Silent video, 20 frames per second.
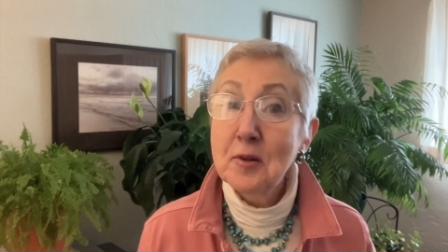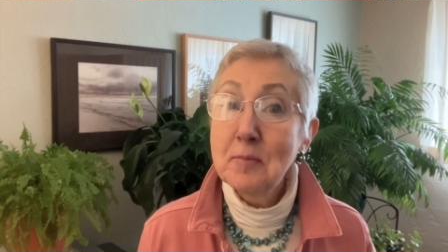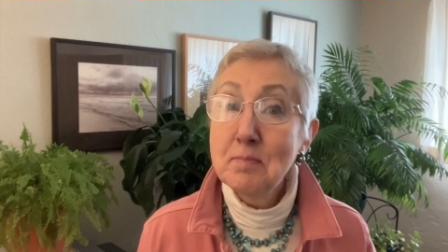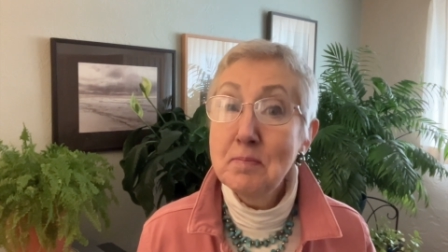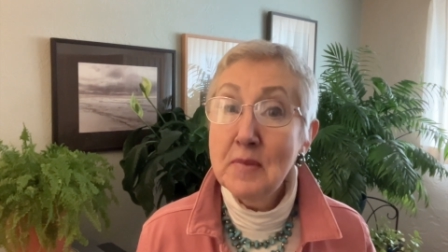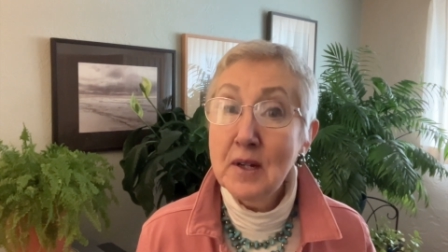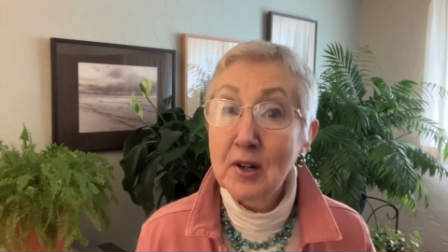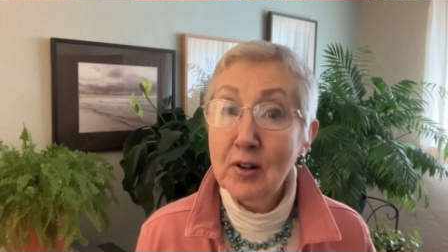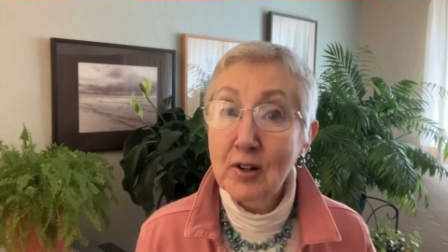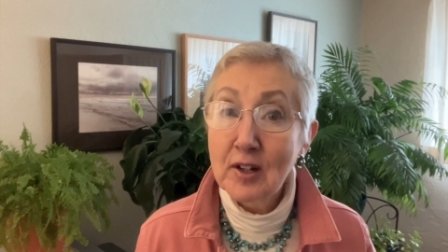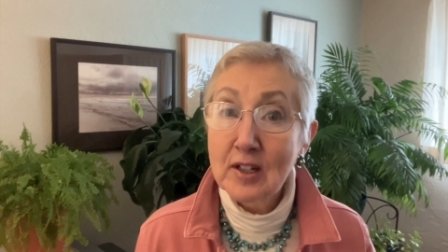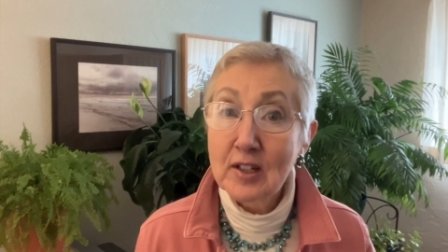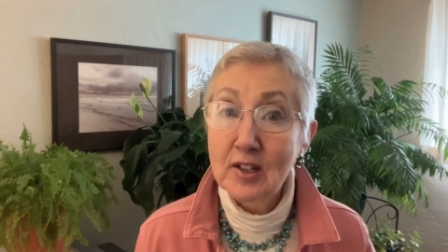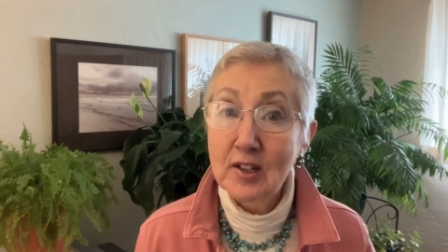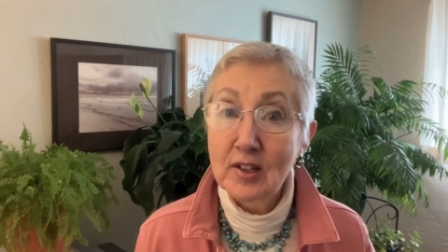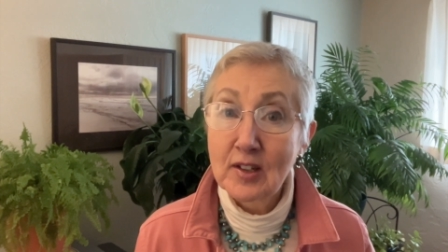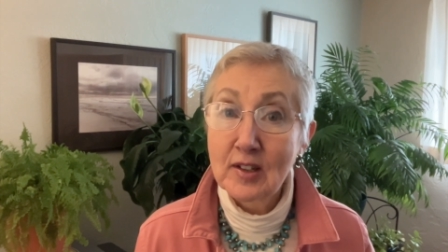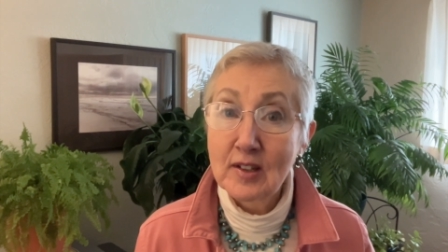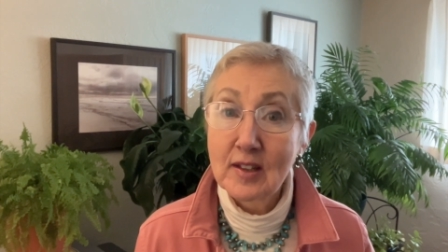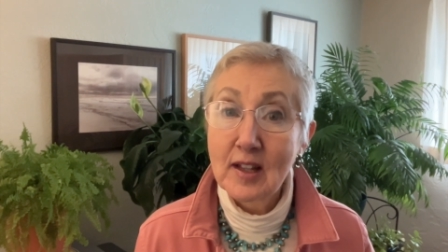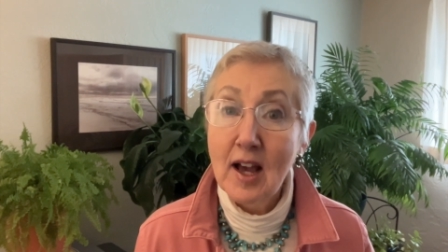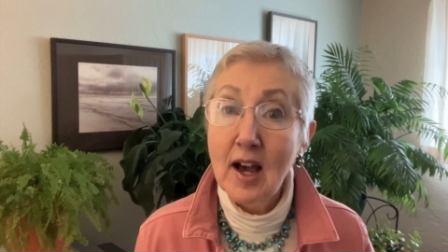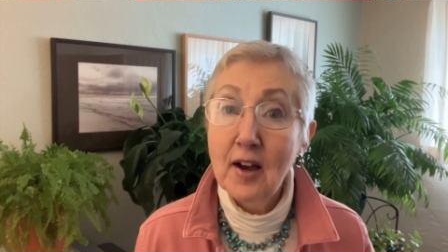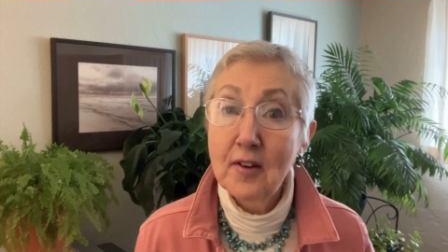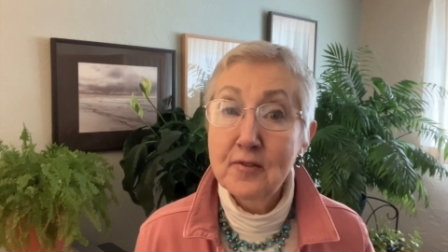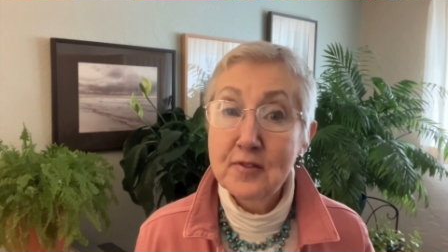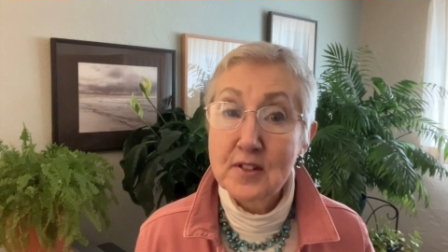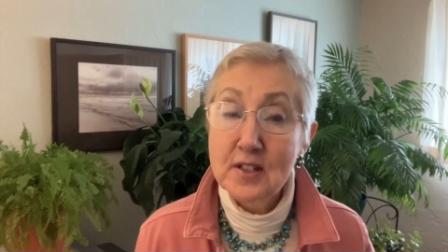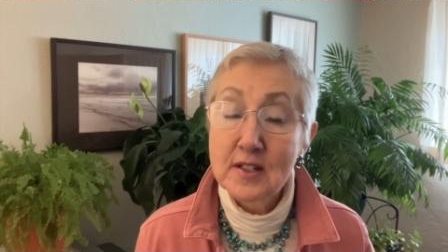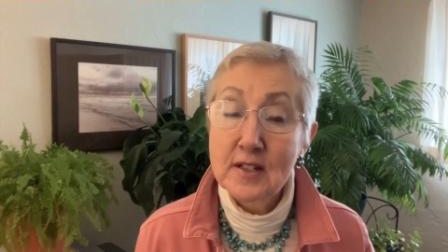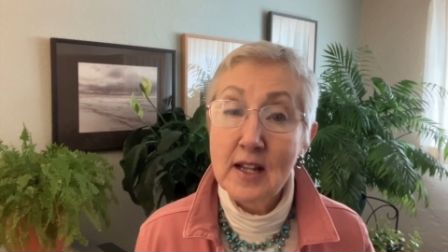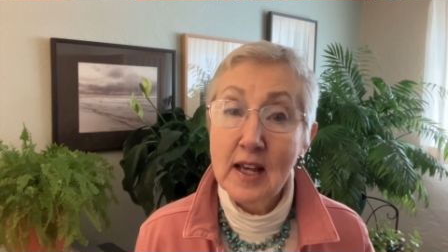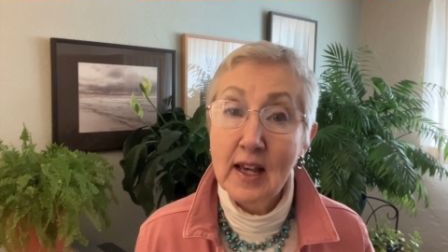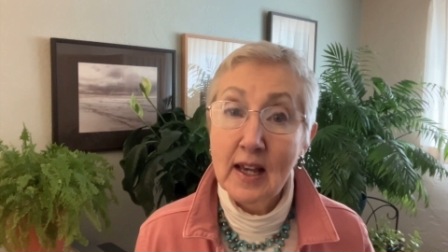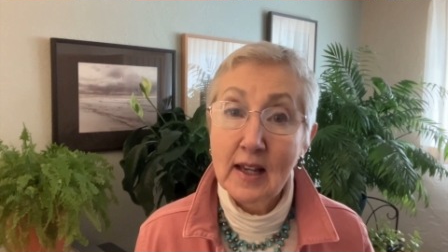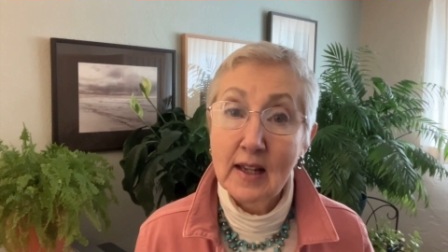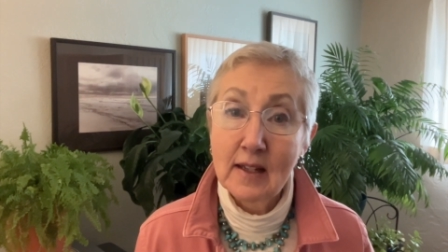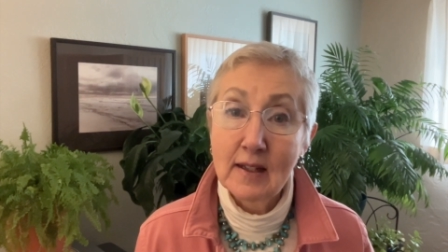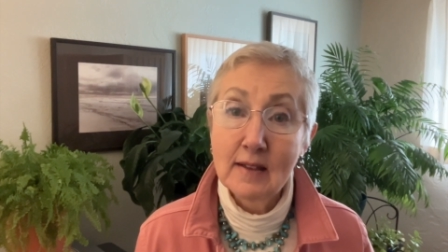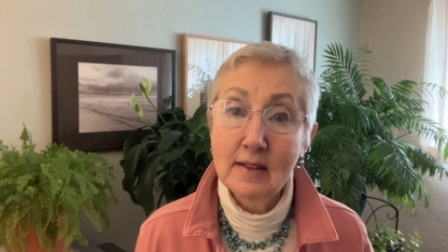miracle of
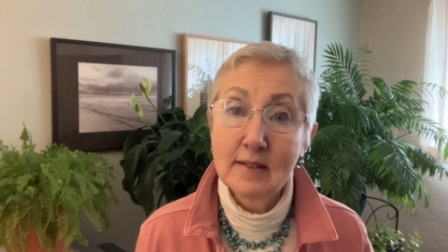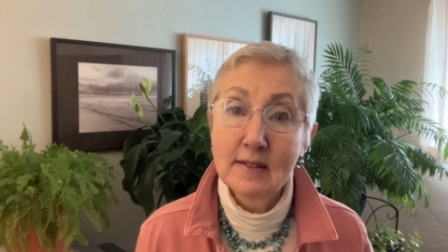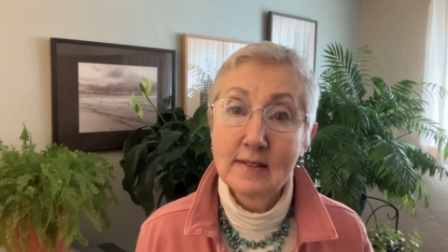today.